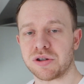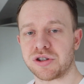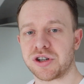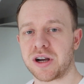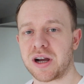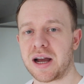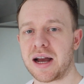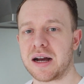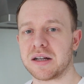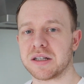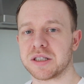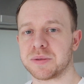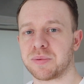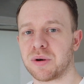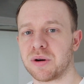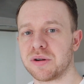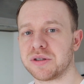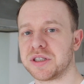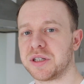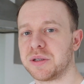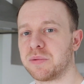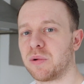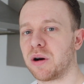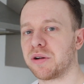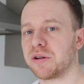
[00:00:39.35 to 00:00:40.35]
shout out to
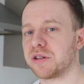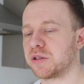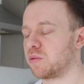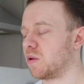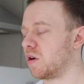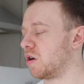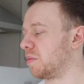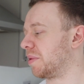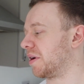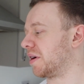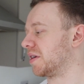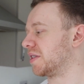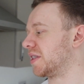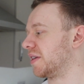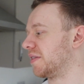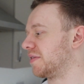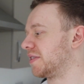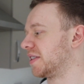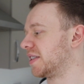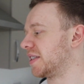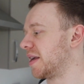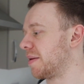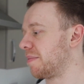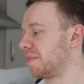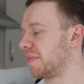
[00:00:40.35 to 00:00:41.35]
Protein World as well, because they've
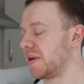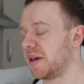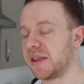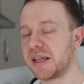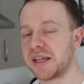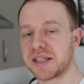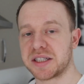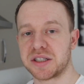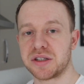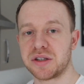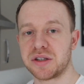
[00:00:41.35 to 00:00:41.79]
sent me this